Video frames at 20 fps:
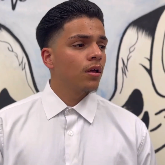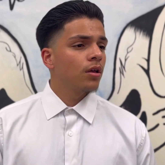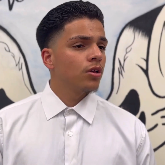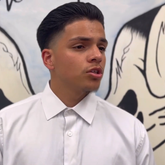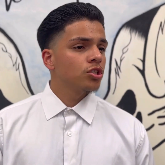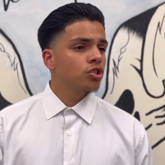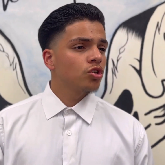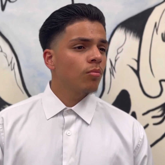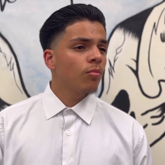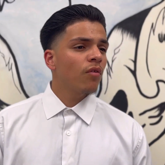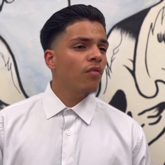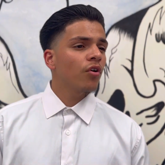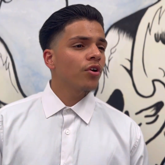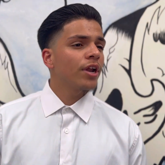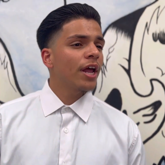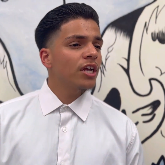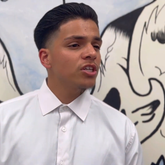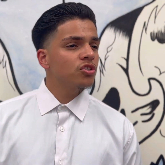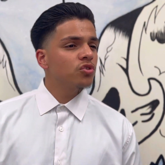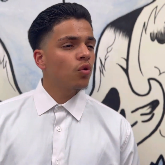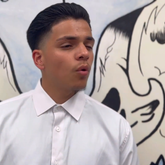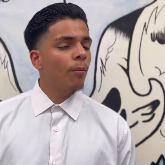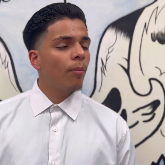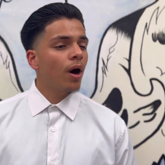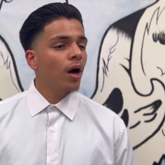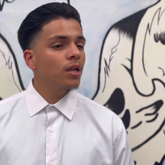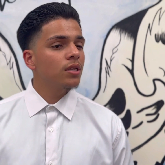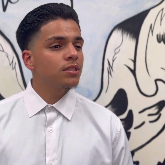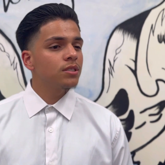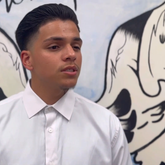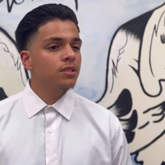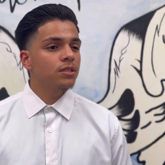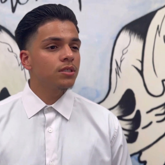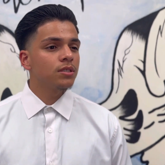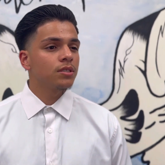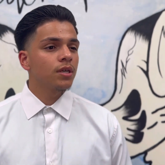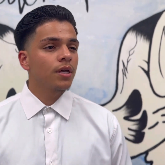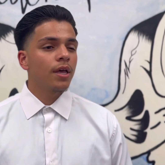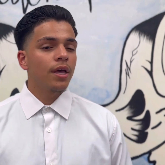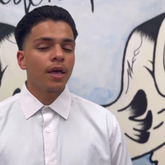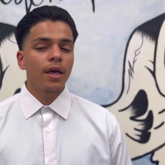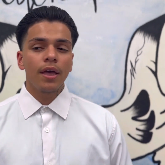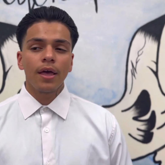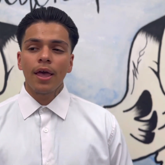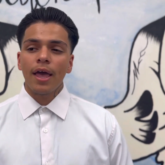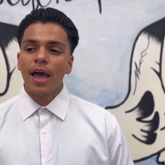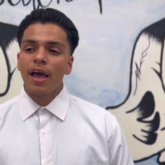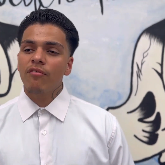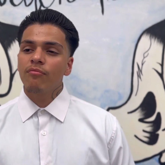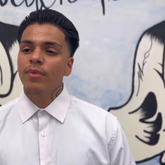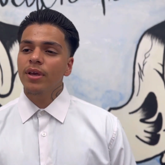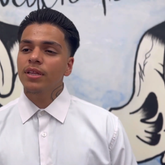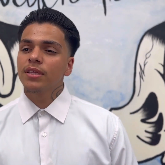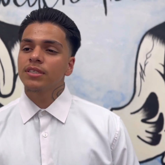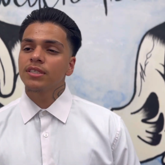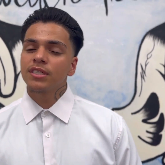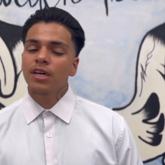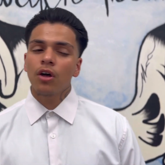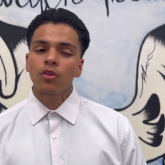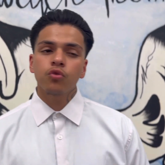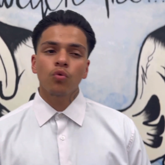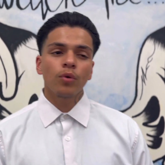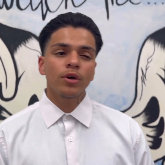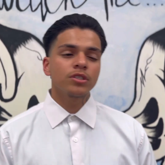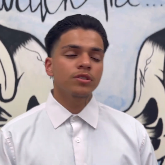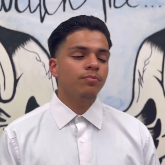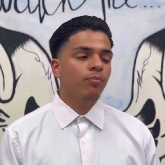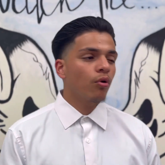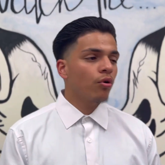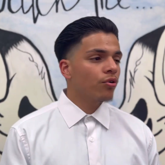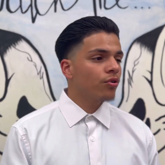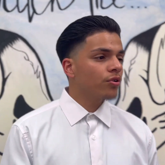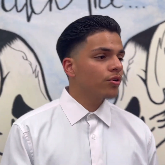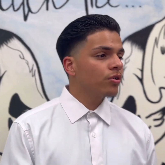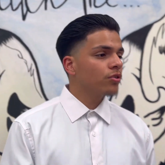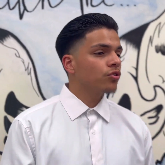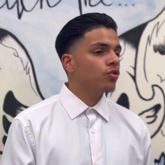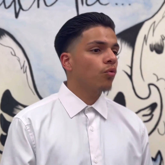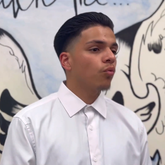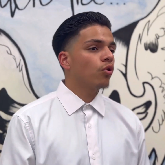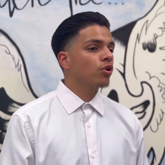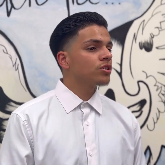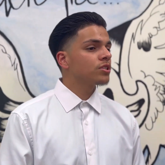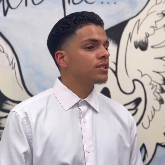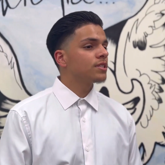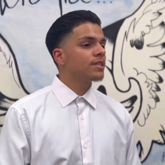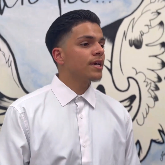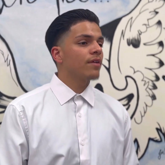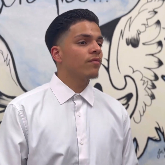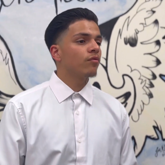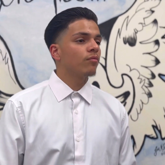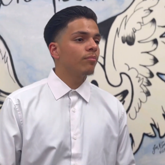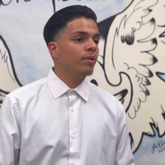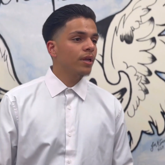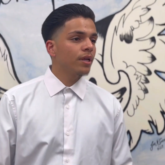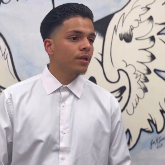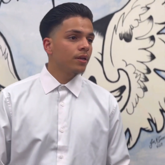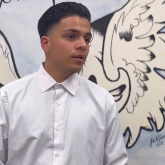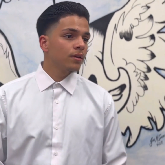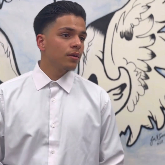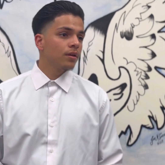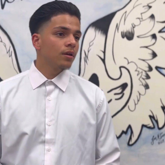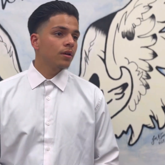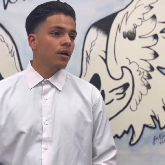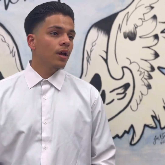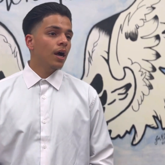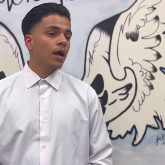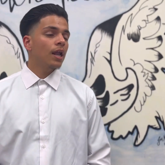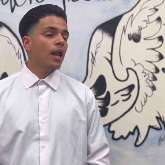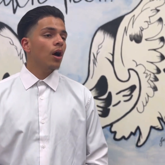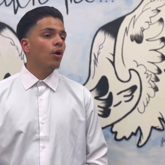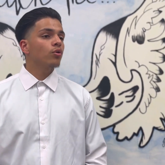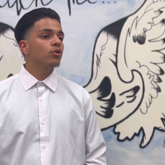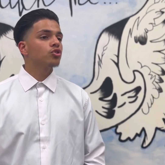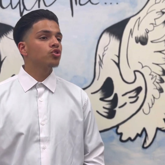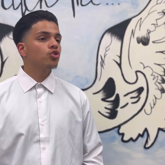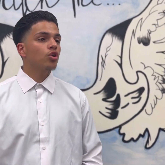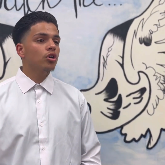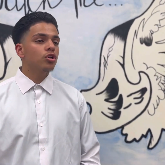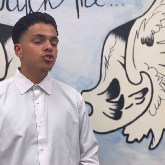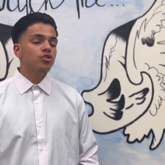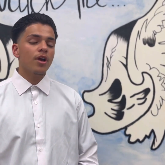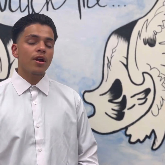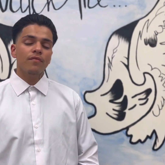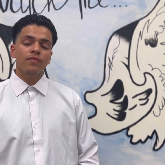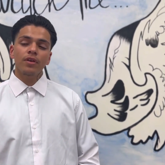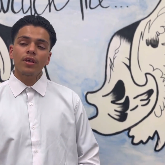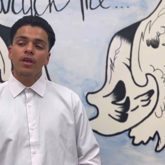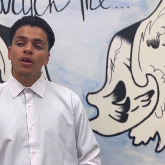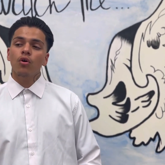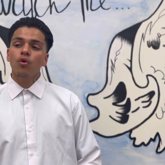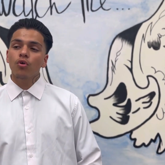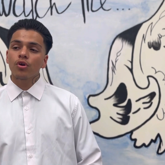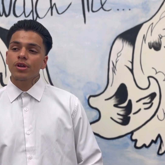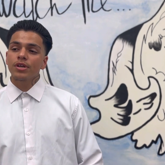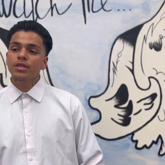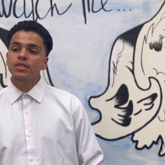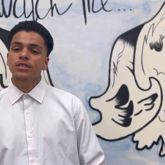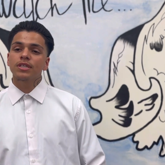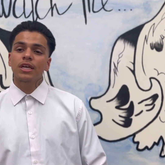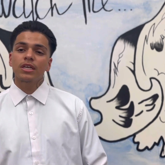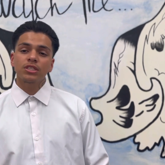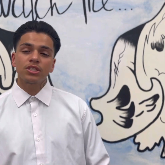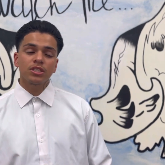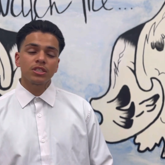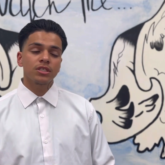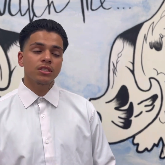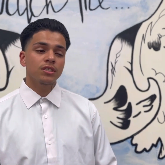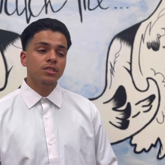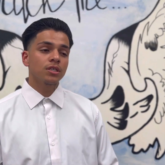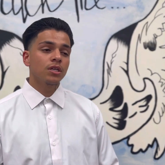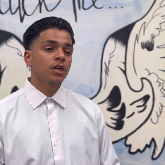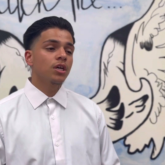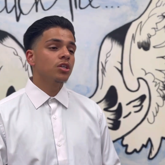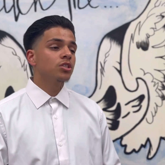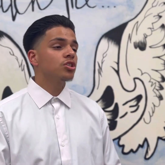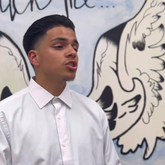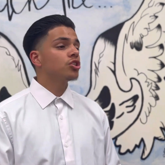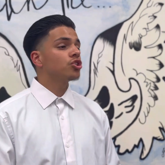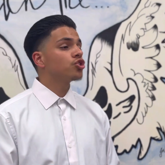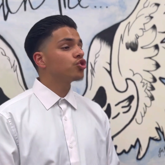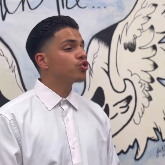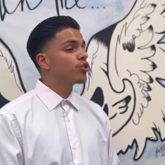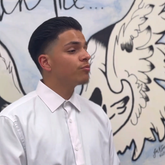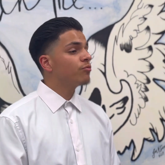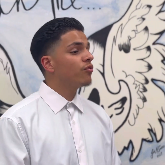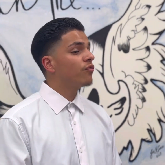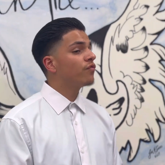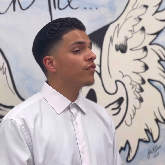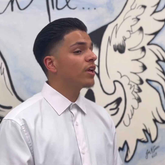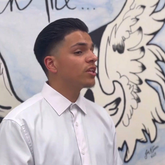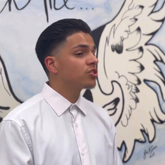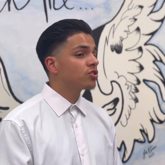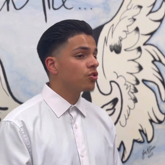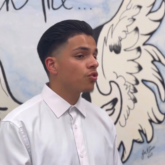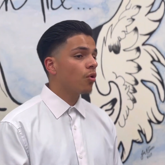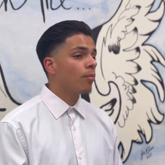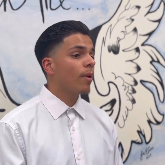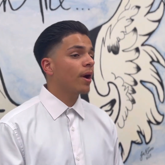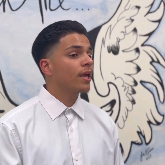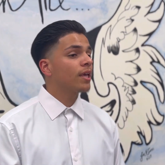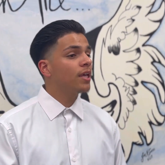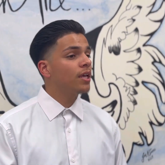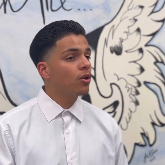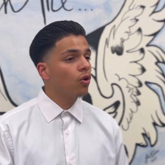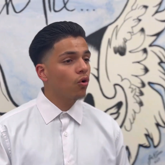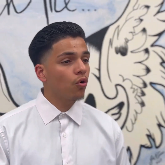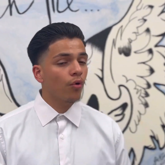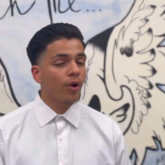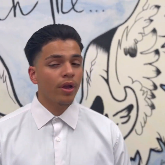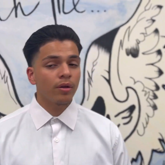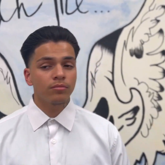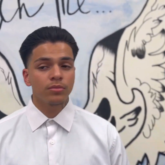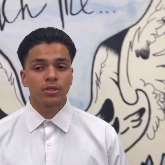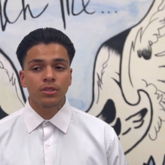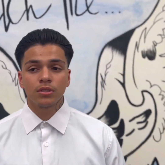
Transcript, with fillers: Some of our national policies have made the southwest border the worst it's ever been, allowing drug trafficking organizations to distribute fentanyl by kilograms.